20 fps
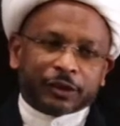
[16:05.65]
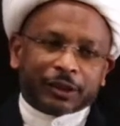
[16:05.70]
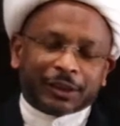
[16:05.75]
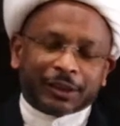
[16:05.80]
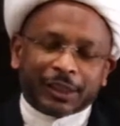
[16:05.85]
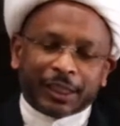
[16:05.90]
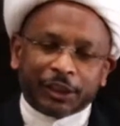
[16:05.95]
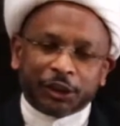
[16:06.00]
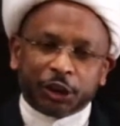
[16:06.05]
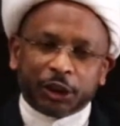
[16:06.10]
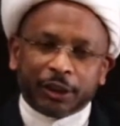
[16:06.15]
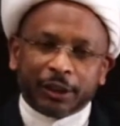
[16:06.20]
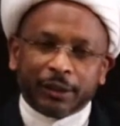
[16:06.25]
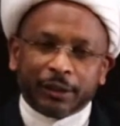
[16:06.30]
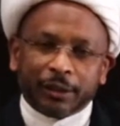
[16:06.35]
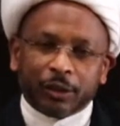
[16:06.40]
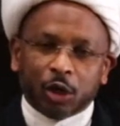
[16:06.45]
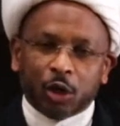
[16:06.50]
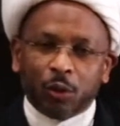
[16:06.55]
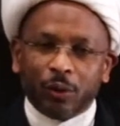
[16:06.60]

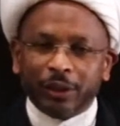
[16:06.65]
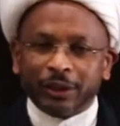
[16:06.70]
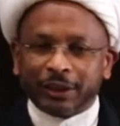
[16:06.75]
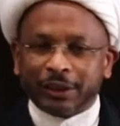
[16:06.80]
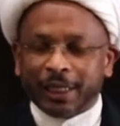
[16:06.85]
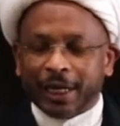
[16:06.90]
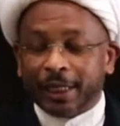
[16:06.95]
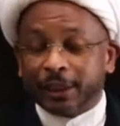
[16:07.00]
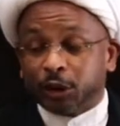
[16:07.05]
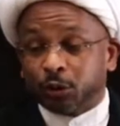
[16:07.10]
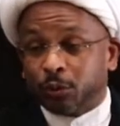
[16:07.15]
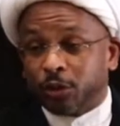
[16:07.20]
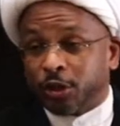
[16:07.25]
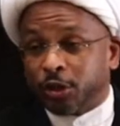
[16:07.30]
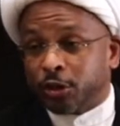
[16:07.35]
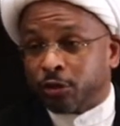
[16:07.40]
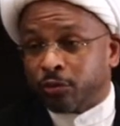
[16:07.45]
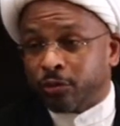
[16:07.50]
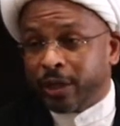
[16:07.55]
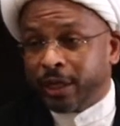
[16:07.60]
session coincides
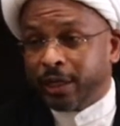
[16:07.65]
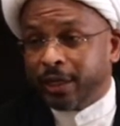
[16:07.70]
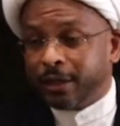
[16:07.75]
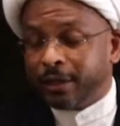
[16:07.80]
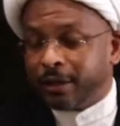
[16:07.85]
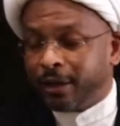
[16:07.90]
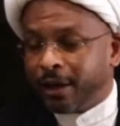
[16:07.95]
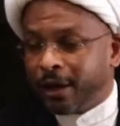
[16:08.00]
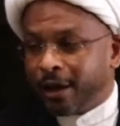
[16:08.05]
with three